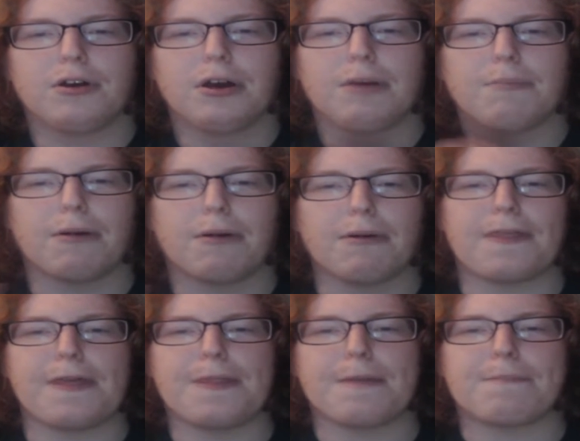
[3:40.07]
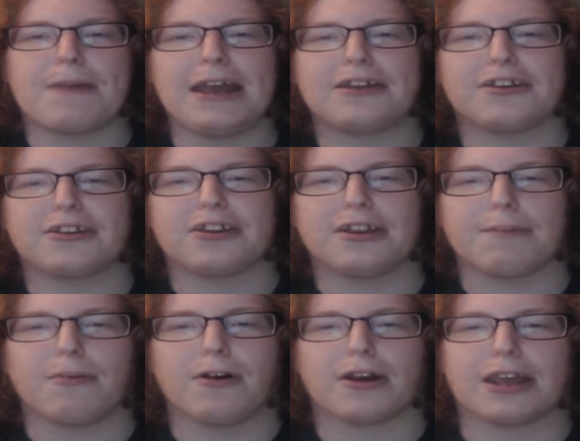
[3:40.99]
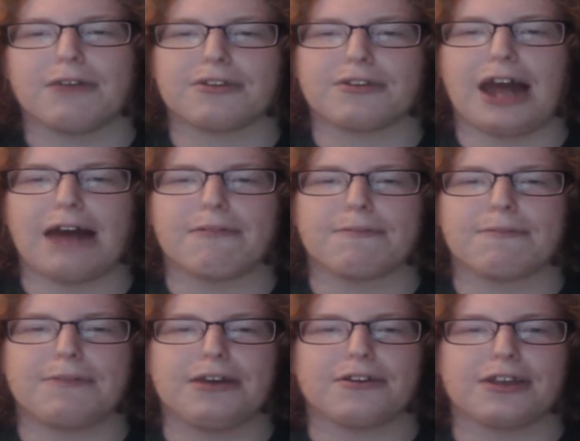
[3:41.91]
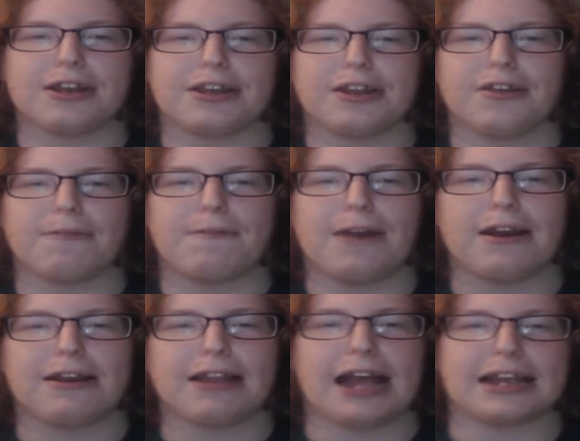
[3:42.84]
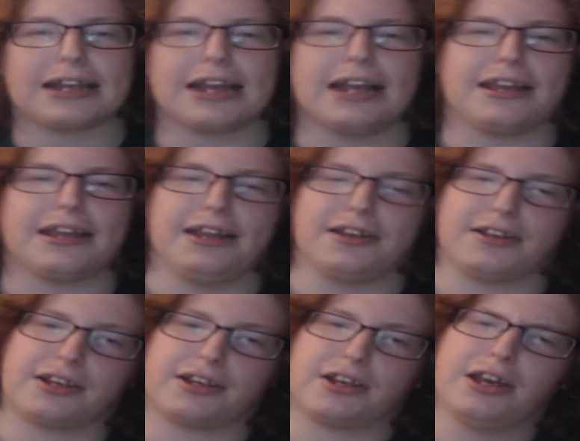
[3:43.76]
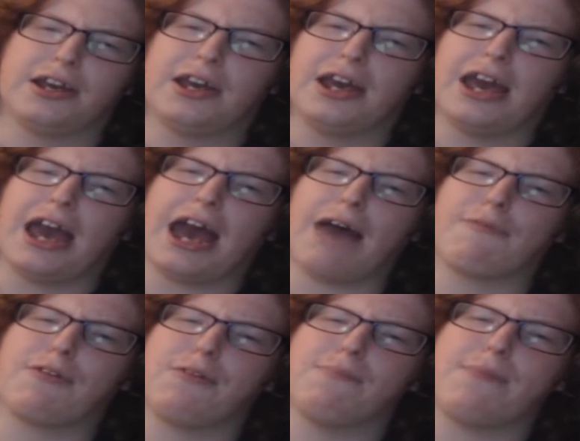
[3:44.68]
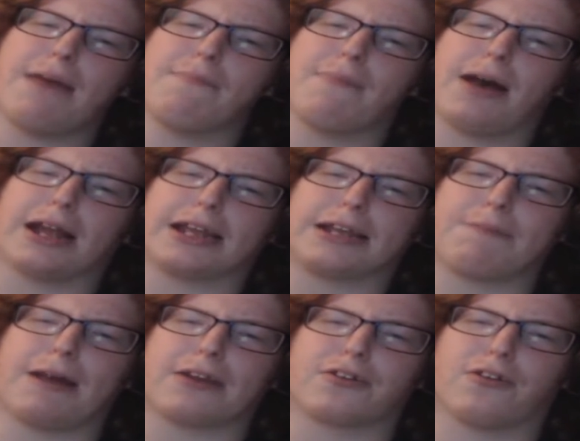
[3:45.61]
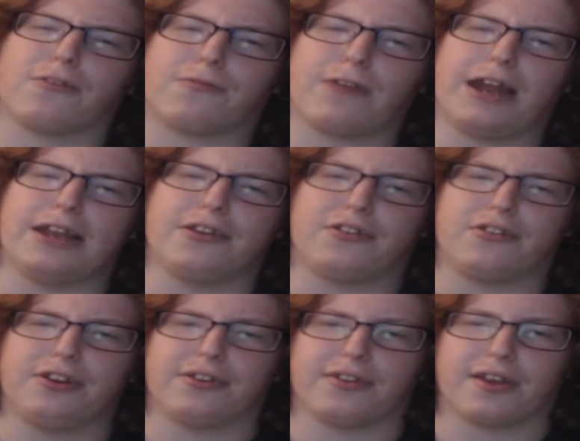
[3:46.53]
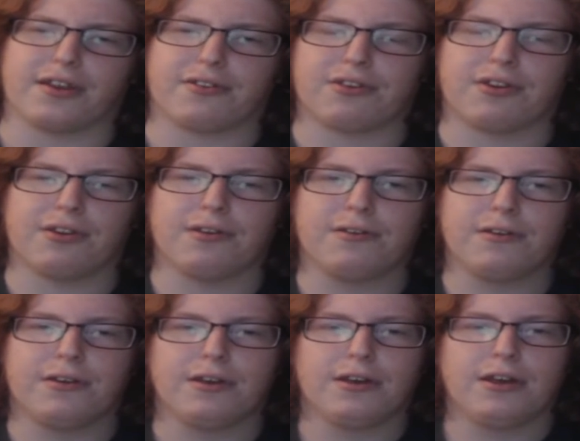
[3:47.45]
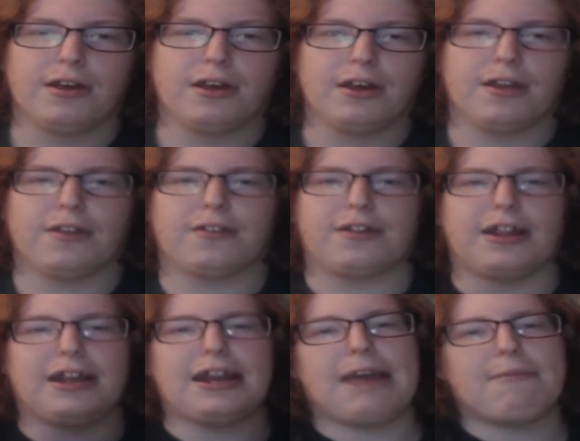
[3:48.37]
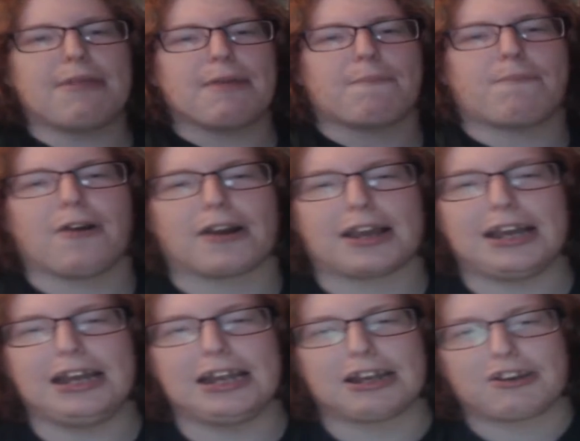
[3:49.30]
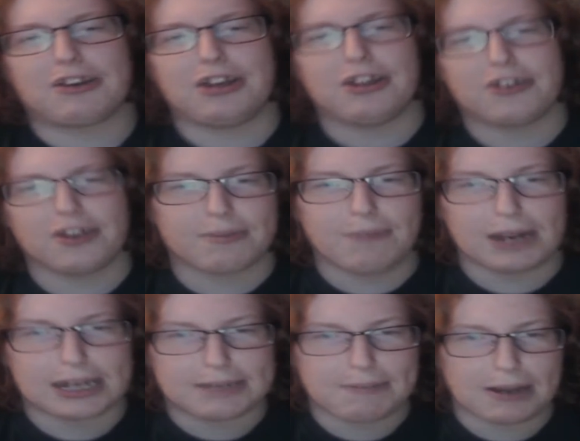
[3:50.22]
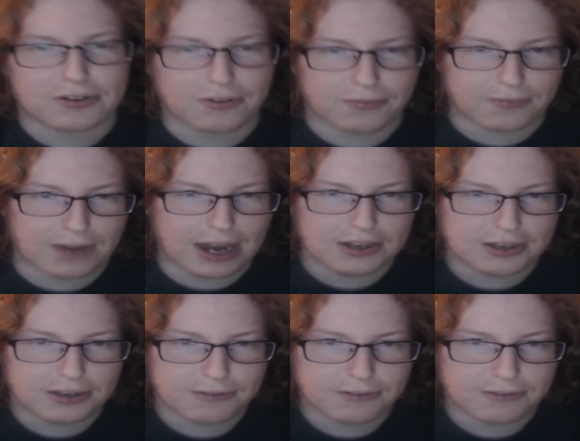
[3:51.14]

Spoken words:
but within the pages of the book it was not revealed until the very last sentence. "Have you met my special friend Jesus?" The name of the book is Jesus, My Special Friend.